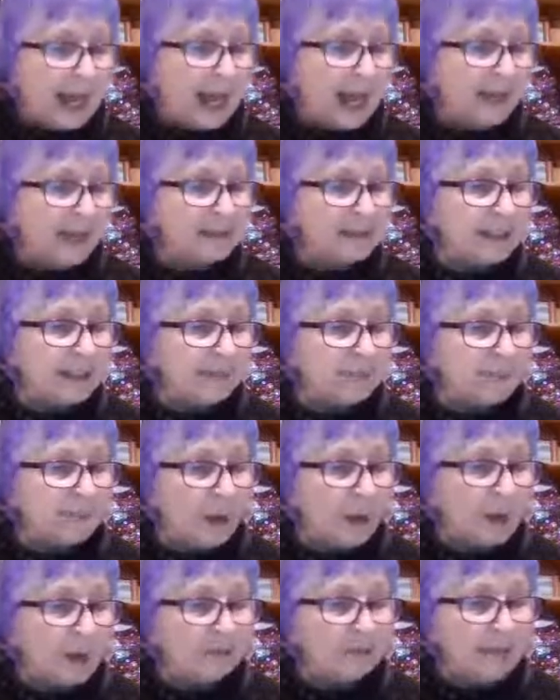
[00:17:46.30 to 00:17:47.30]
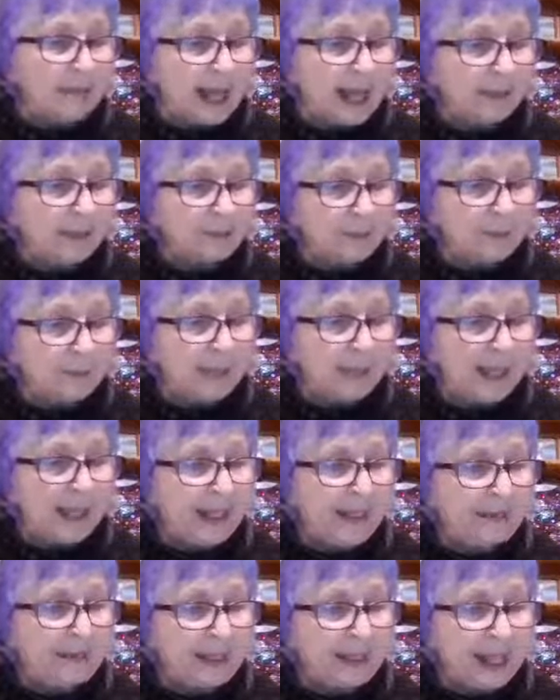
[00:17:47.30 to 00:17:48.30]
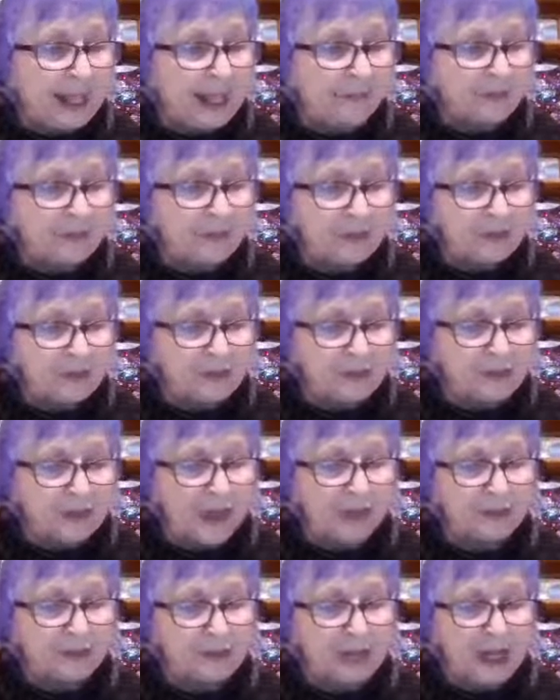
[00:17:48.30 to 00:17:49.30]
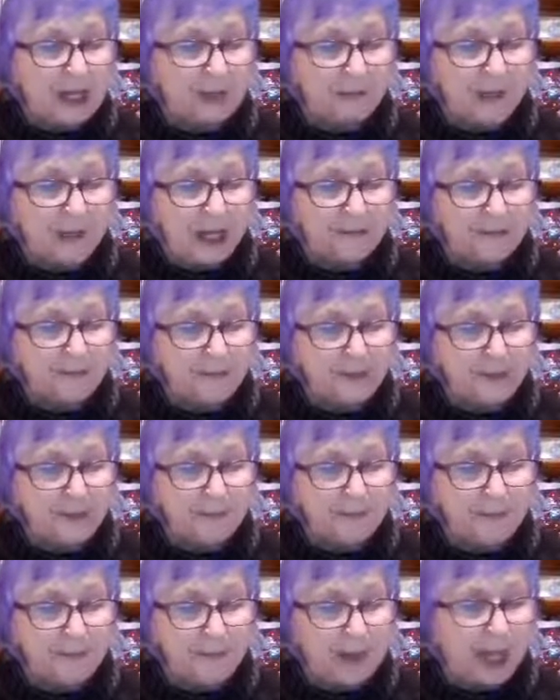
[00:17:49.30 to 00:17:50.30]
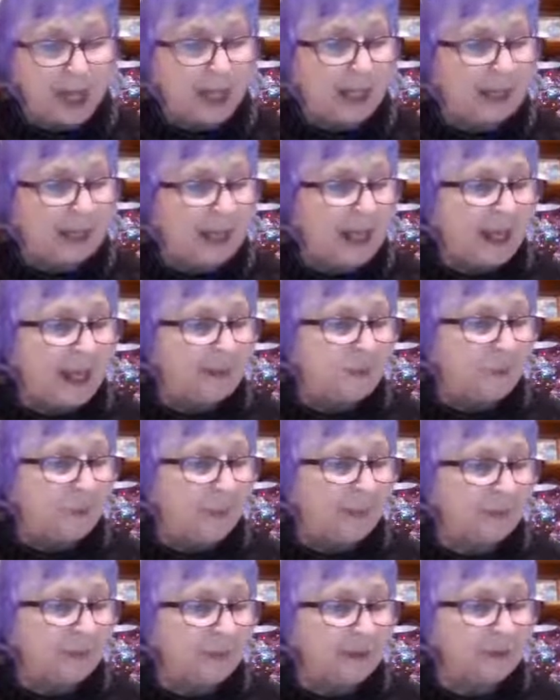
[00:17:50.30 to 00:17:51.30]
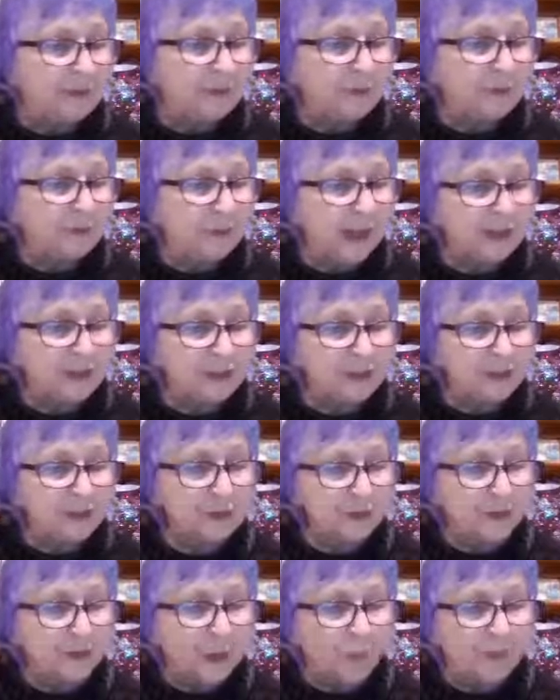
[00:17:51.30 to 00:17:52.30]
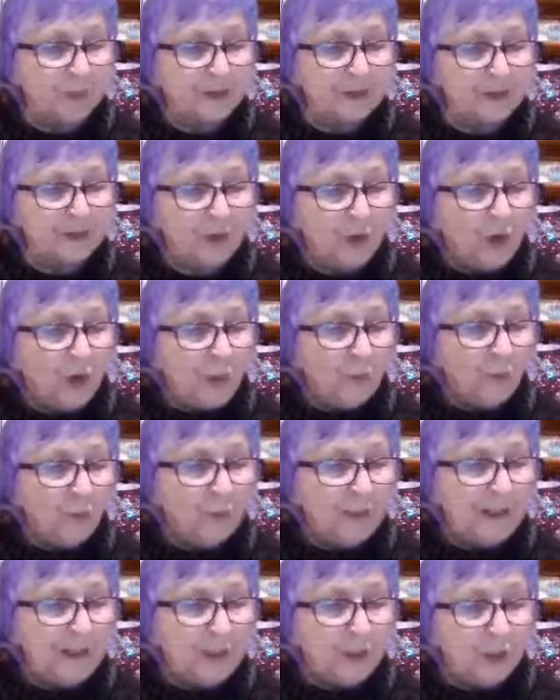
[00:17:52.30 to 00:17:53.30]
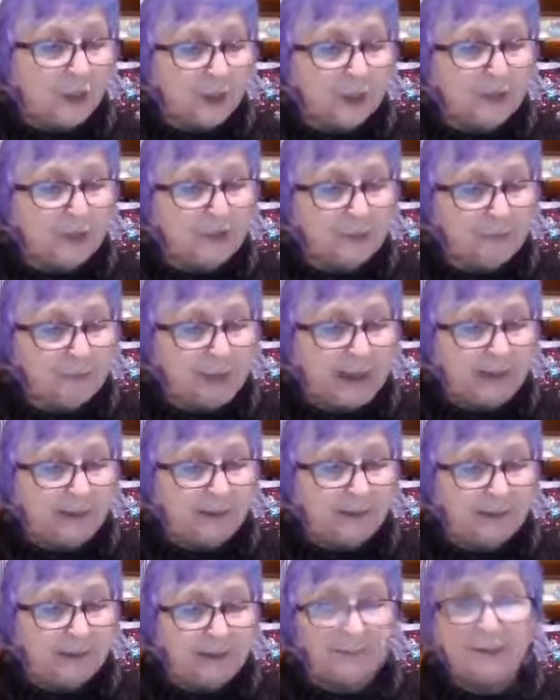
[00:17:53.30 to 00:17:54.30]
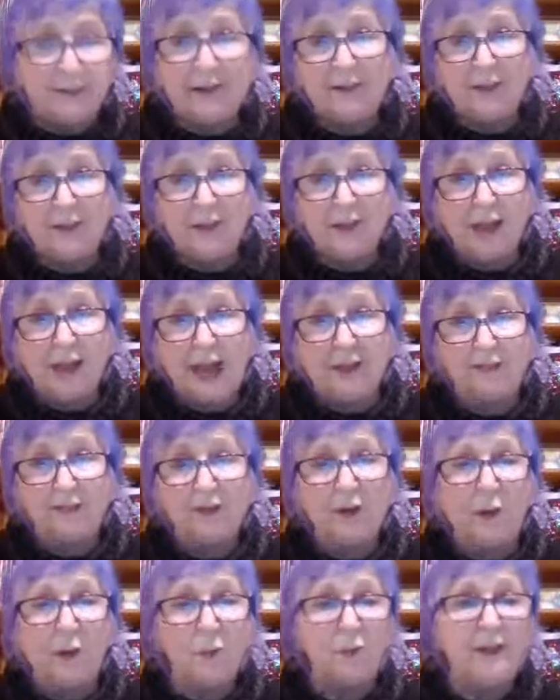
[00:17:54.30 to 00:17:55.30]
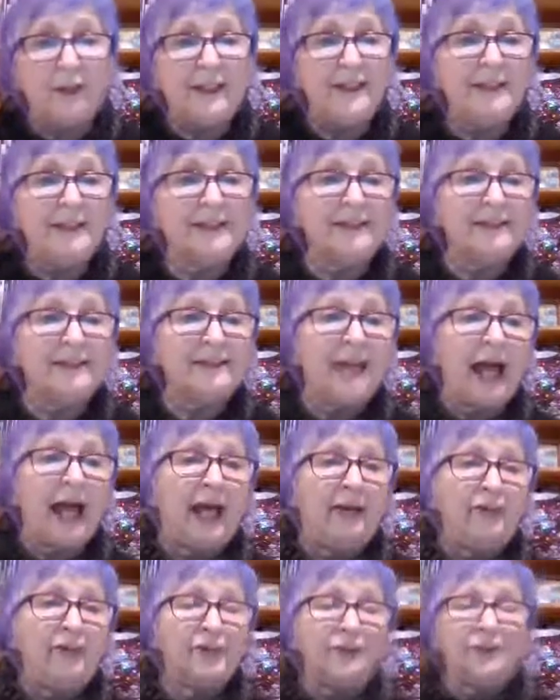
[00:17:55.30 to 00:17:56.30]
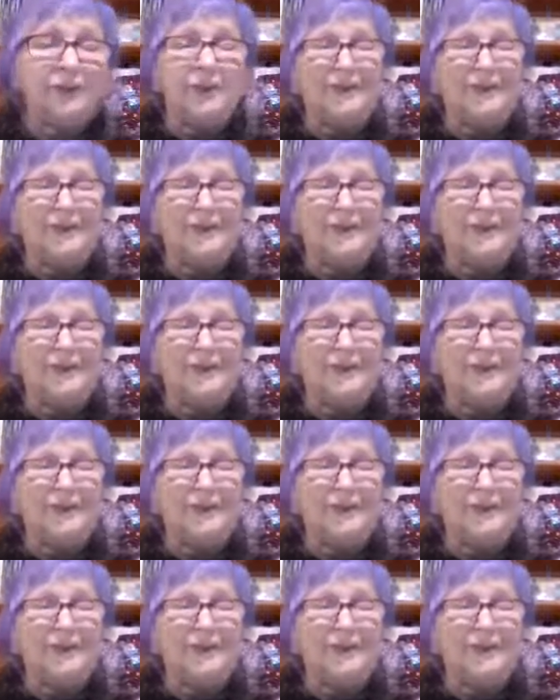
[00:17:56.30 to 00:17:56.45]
as false gods play the game of distraction, our life slips by, and with its precious moments, we could spend living the life we desire.